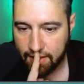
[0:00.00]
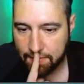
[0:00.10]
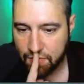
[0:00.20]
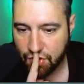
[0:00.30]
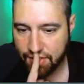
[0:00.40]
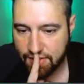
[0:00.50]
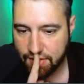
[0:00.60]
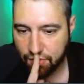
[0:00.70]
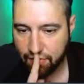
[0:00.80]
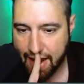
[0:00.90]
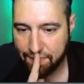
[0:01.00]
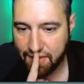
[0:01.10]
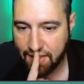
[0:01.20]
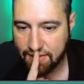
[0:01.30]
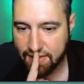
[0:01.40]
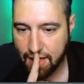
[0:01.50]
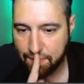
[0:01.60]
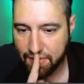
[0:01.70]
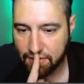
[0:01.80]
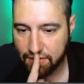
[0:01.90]
just to wrap things up
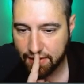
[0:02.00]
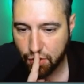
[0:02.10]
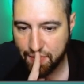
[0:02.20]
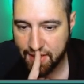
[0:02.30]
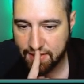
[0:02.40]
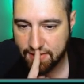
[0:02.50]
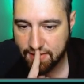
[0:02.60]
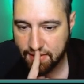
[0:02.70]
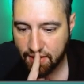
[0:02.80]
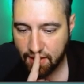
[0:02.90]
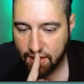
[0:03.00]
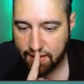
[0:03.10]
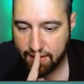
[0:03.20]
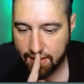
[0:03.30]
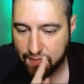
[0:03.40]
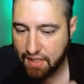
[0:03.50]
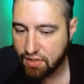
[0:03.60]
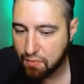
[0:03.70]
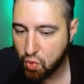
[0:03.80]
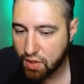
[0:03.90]
a little bit, these
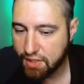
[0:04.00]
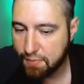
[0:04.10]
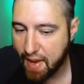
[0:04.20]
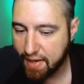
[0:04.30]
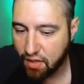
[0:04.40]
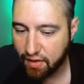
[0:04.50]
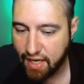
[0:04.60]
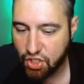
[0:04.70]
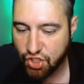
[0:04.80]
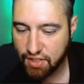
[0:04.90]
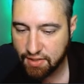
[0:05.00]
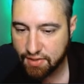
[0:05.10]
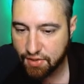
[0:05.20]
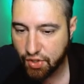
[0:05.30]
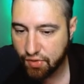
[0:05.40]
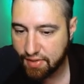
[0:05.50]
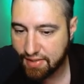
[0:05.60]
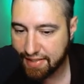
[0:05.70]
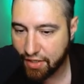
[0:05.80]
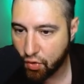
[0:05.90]
are more speculations. So
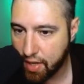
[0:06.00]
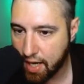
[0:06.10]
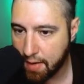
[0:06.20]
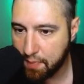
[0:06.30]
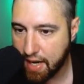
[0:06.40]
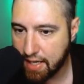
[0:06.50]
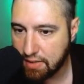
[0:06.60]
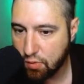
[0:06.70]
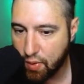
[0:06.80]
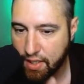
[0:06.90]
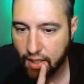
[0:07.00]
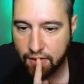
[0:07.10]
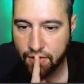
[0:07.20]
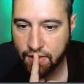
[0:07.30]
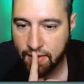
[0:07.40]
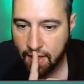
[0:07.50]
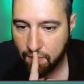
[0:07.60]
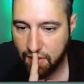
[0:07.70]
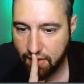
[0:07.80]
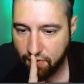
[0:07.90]
Sinnoh Cup, I went under
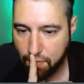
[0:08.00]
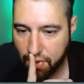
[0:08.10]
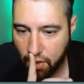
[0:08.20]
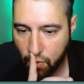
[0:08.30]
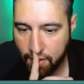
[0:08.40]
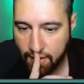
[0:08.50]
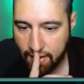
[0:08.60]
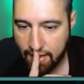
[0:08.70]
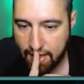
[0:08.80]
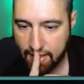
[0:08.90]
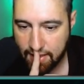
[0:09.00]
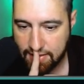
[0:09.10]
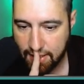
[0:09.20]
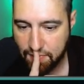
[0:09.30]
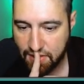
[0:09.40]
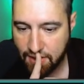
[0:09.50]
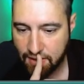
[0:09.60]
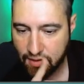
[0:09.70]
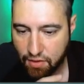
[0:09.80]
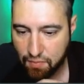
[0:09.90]
Pvpoke and I typed
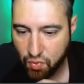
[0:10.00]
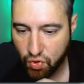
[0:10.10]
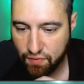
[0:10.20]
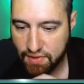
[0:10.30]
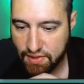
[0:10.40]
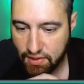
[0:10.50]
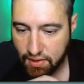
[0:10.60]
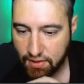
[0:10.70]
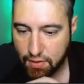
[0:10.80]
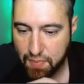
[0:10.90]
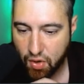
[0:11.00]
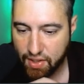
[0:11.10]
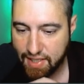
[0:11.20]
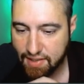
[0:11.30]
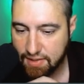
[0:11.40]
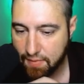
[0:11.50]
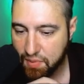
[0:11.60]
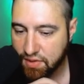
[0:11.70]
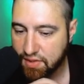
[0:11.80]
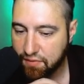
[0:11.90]
in the moves, the Pokedex
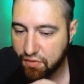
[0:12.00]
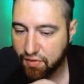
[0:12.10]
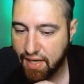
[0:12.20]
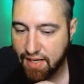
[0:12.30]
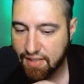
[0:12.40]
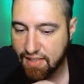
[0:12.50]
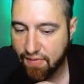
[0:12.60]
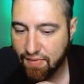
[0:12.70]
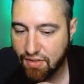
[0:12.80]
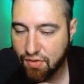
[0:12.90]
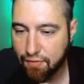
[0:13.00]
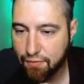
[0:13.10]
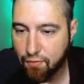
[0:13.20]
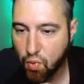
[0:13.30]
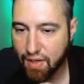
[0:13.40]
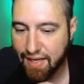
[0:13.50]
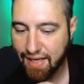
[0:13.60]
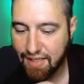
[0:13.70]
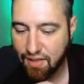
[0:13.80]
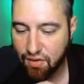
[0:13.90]
numbers of 387 to
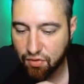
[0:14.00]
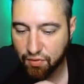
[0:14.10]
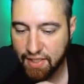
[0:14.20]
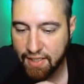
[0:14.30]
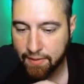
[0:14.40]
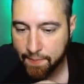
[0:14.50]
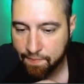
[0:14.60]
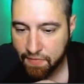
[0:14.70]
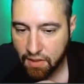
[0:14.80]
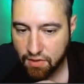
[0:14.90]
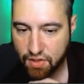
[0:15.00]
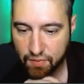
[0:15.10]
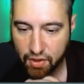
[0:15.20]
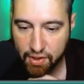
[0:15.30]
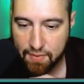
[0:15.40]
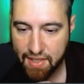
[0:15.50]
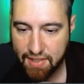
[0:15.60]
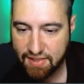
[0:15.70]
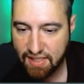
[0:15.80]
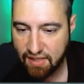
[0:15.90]
493. So we're going to
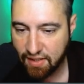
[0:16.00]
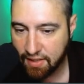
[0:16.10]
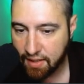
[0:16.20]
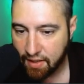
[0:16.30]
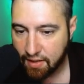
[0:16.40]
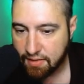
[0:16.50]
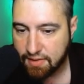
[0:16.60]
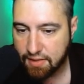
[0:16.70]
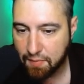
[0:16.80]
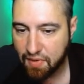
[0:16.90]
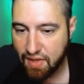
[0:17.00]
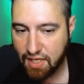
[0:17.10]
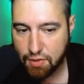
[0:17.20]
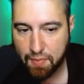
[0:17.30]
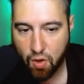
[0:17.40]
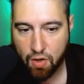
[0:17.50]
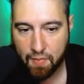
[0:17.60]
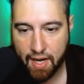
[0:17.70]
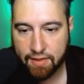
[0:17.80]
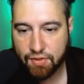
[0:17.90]
seeing some of these
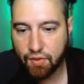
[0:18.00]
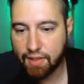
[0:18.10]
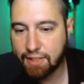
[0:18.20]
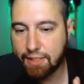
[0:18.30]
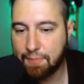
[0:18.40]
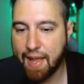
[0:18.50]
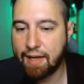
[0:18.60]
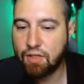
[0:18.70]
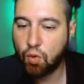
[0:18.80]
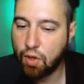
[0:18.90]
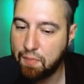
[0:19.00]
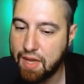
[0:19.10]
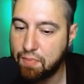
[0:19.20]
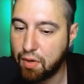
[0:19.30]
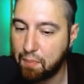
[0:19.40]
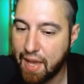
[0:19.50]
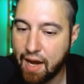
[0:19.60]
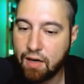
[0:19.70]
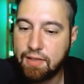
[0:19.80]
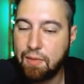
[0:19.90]
Pokemon, so expect or be
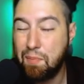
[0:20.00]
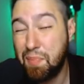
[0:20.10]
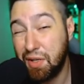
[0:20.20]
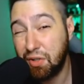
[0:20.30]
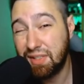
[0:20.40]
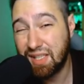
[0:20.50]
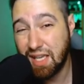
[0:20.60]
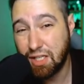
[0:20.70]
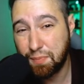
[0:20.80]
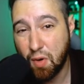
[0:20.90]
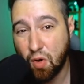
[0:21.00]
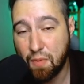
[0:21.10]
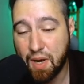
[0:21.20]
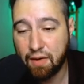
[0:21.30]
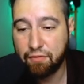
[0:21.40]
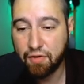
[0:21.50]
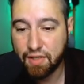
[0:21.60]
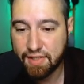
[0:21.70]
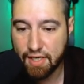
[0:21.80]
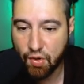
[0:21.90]
prepared to build these Pokemon for the
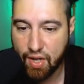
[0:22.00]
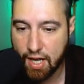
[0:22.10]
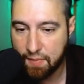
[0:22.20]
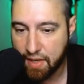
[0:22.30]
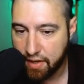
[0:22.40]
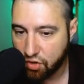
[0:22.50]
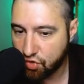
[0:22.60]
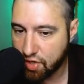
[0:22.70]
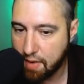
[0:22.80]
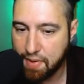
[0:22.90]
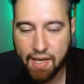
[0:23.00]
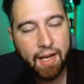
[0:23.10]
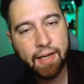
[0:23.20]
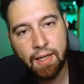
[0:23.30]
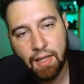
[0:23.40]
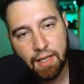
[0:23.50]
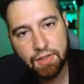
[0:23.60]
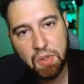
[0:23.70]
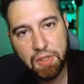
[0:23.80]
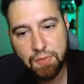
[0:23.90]
Sinnoh Cup. Drapion has
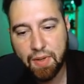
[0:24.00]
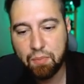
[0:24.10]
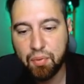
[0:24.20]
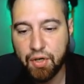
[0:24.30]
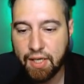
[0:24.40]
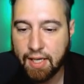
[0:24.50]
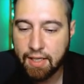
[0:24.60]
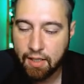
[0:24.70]
always been pretty